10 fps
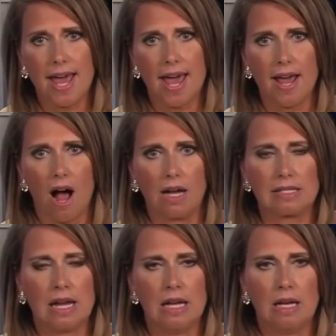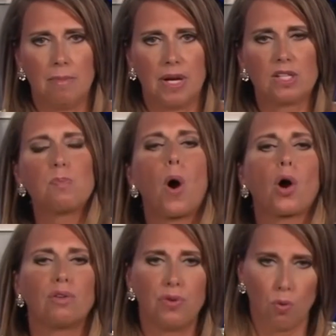chaos, but it's
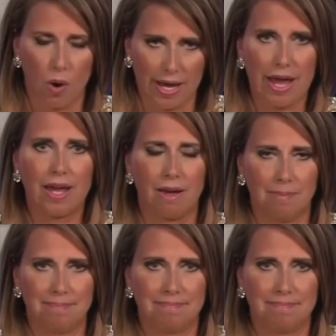part of who I am.